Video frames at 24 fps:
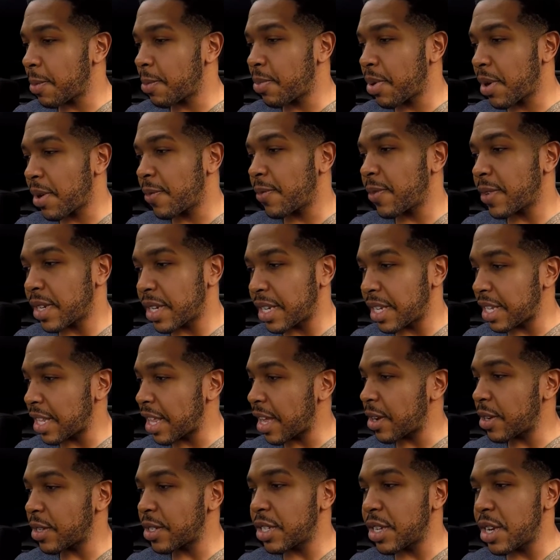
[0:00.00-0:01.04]
perfectly.
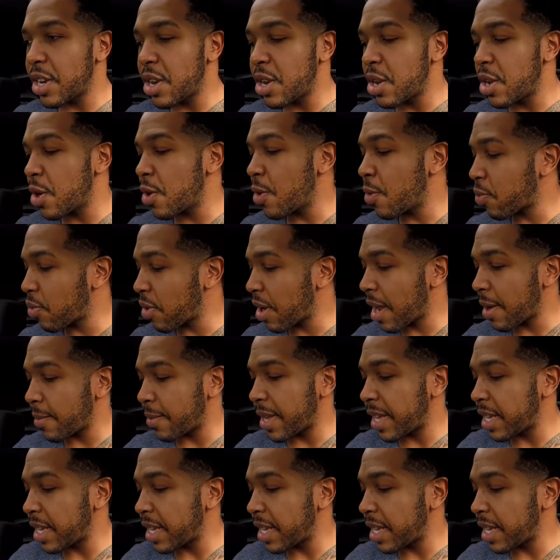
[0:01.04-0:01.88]
There's no problem.